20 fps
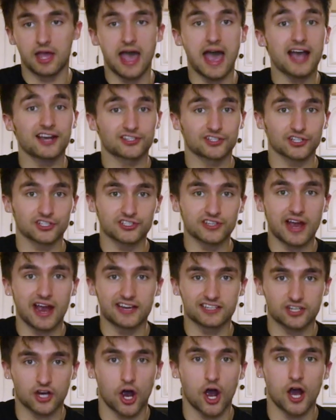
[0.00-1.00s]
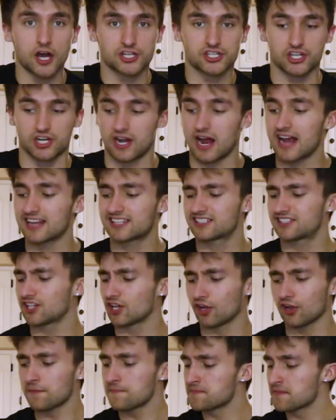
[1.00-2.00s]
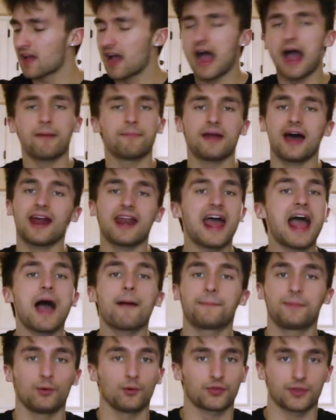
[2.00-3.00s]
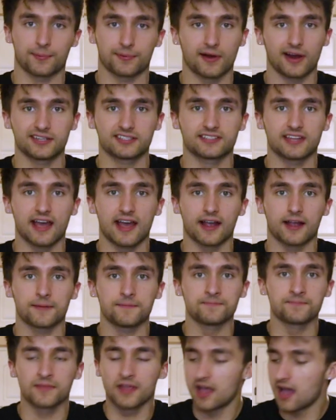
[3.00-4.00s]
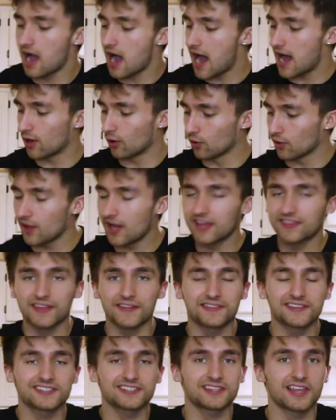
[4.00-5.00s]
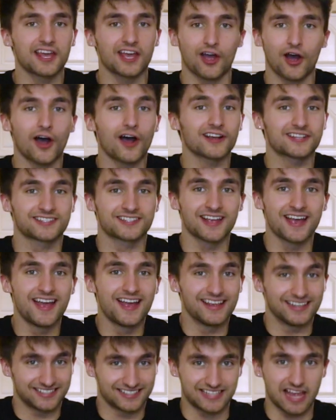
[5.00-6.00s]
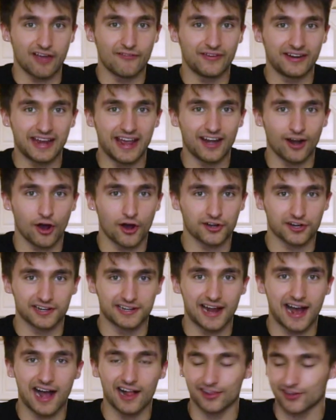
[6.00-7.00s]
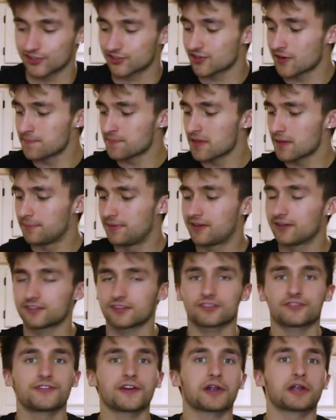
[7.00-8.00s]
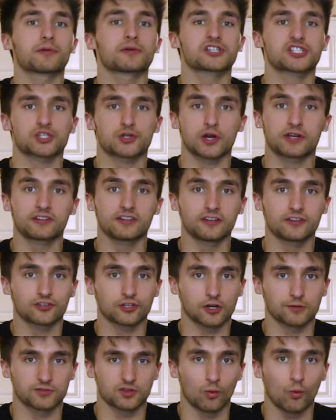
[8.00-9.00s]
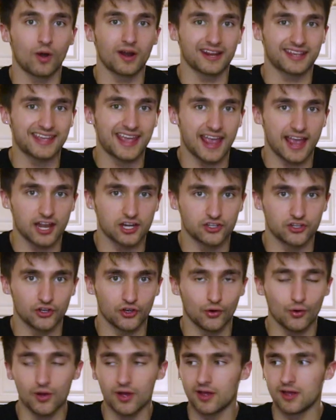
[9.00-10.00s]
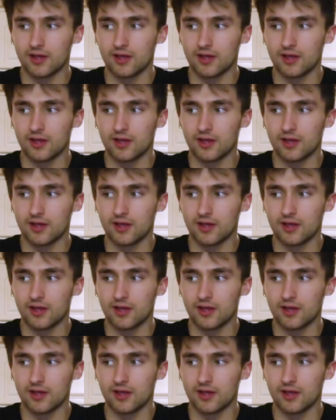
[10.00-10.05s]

Exercise caution. I'm not happy with the price tag. I don't like that this thing costs $700-800 because it's very restricted in terms of what it can do.